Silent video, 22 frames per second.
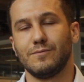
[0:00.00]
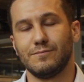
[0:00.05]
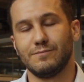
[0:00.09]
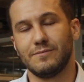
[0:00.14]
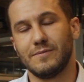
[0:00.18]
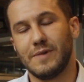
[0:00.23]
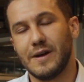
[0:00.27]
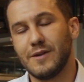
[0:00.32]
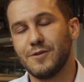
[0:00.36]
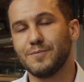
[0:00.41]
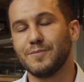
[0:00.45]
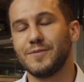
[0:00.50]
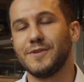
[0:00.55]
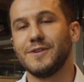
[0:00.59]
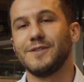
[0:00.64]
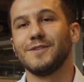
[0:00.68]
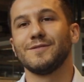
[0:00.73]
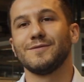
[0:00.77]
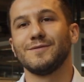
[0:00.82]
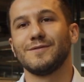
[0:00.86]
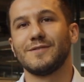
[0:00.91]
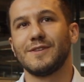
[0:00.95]
my
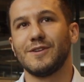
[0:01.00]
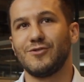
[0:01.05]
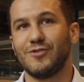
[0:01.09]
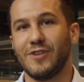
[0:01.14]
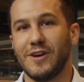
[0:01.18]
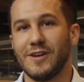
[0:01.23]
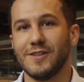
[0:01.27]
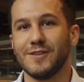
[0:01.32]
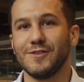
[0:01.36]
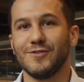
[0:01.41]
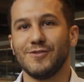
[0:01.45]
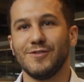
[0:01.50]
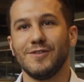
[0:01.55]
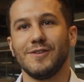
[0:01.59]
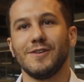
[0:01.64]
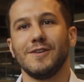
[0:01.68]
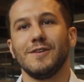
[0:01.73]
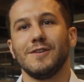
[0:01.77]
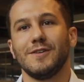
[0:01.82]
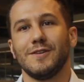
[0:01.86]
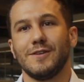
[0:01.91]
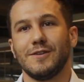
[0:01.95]
opinion, the challenge
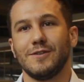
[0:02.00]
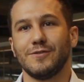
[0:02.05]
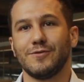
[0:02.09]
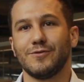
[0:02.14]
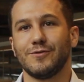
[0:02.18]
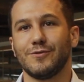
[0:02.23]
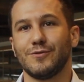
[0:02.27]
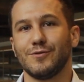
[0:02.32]
is